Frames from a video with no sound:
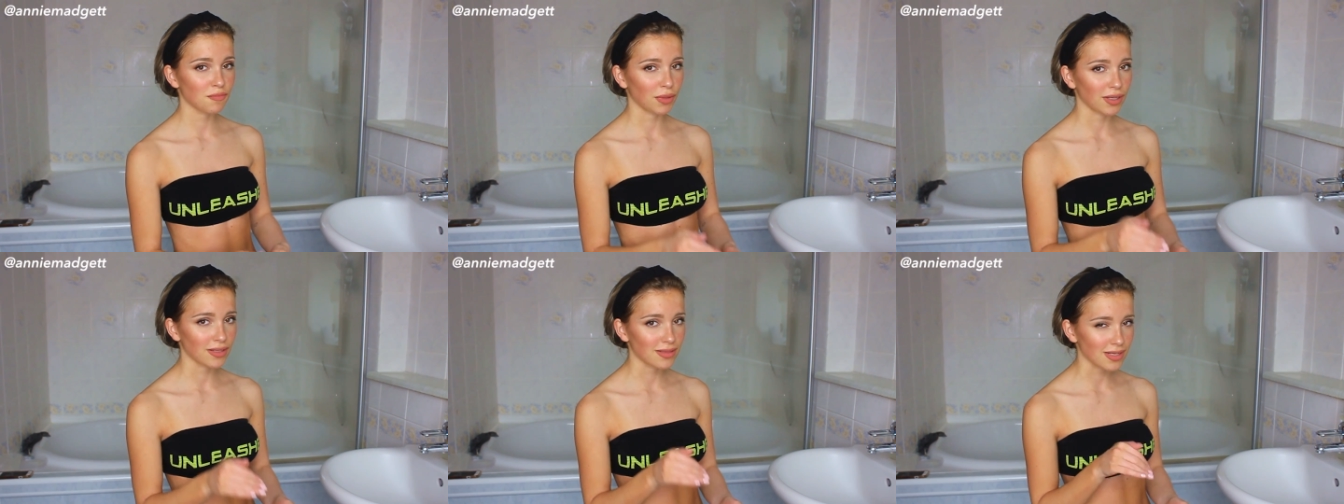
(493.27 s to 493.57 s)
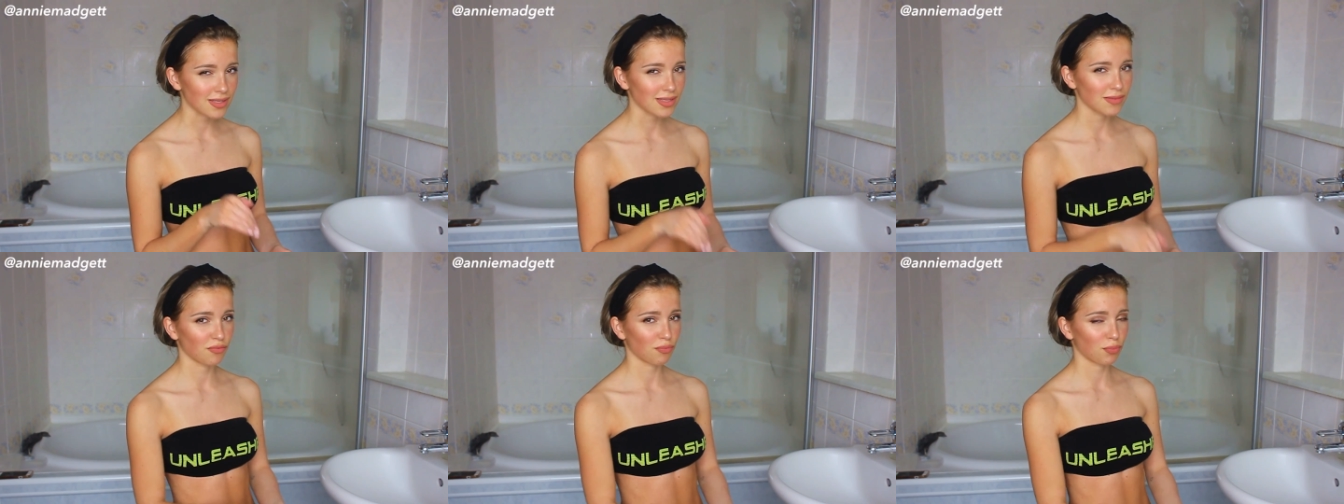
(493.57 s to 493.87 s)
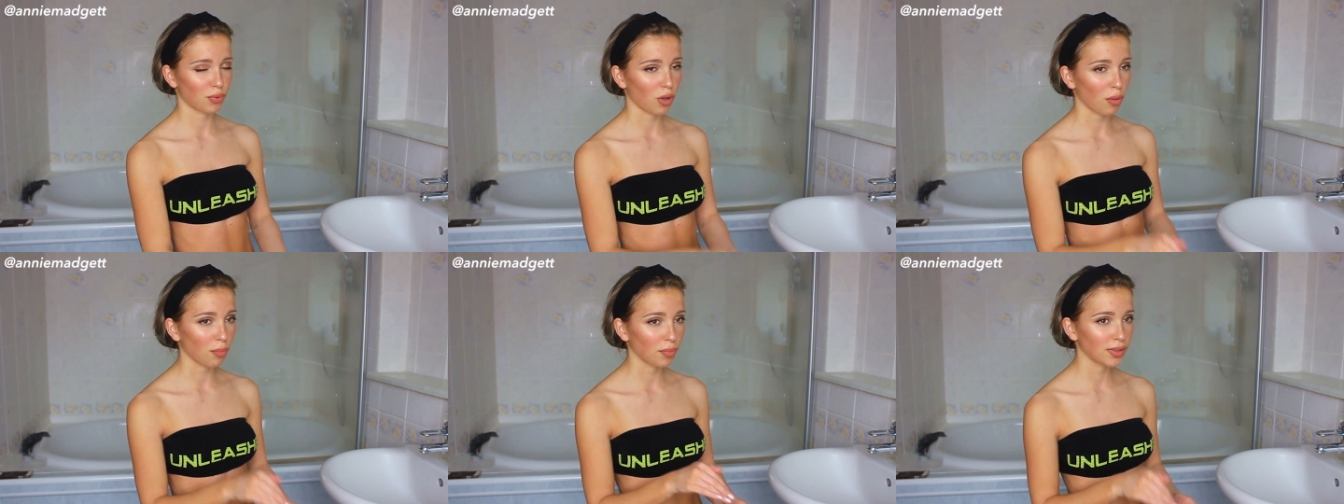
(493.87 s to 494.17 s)
but it doesn't
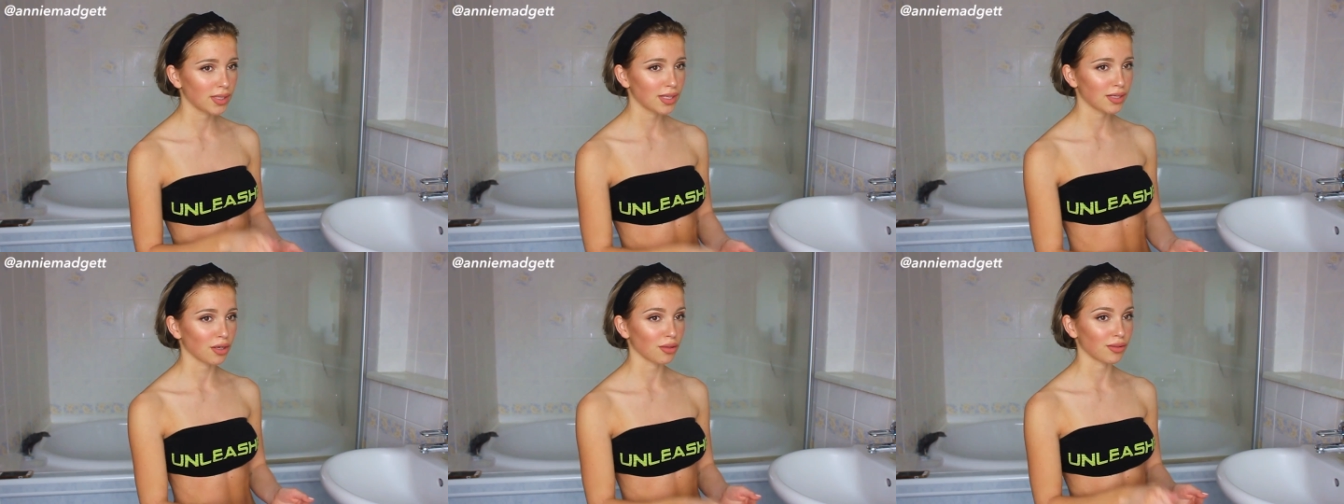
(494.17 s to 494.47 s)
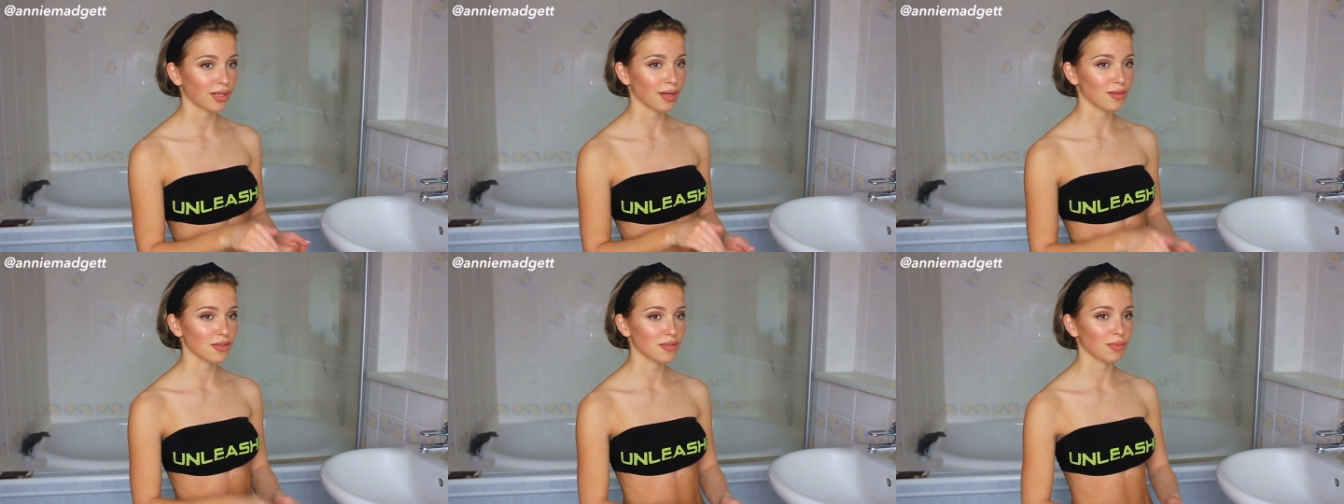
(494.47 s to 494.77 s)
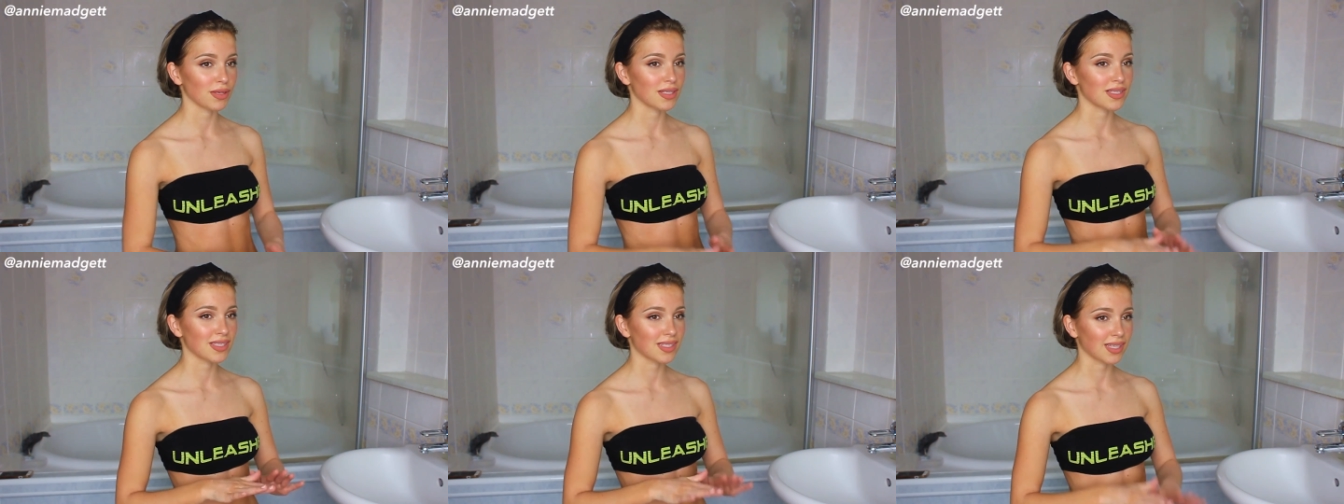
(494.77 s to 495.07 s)
properly go down to
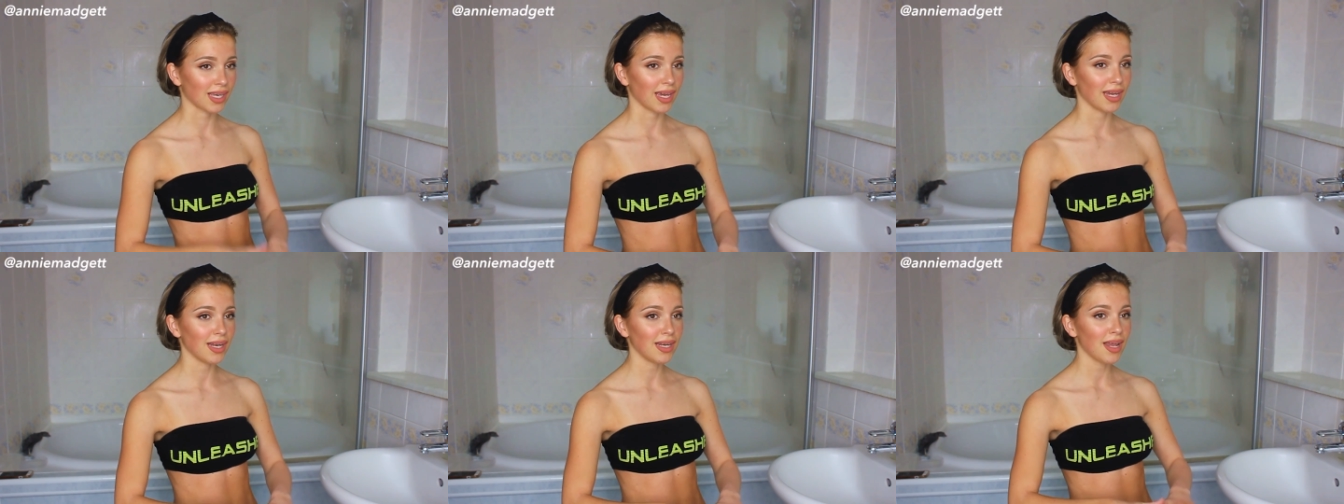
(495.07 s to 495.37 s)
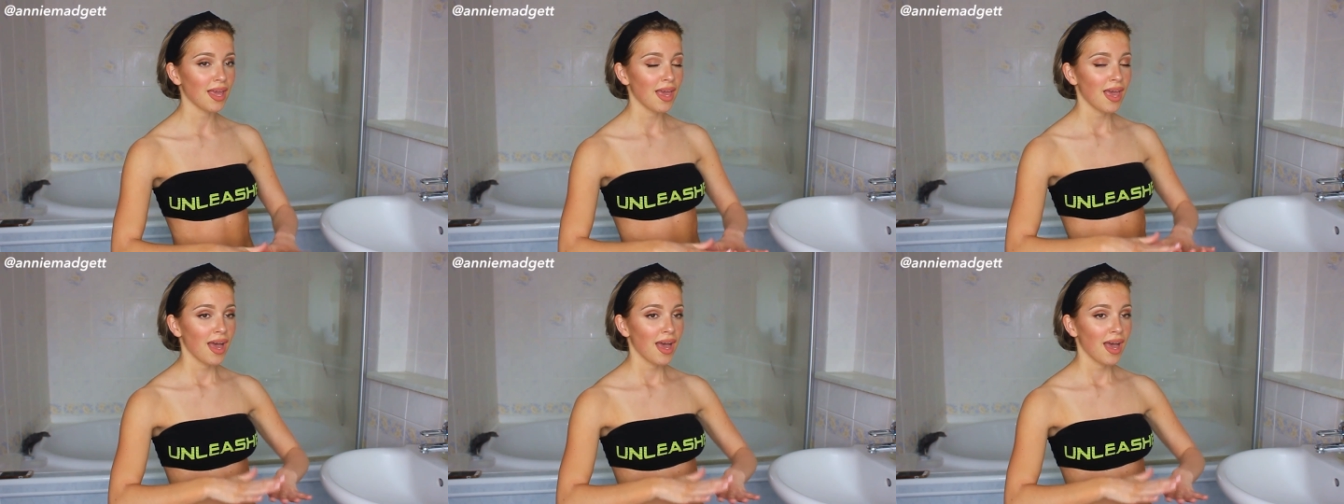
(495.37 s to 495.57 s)
my skin.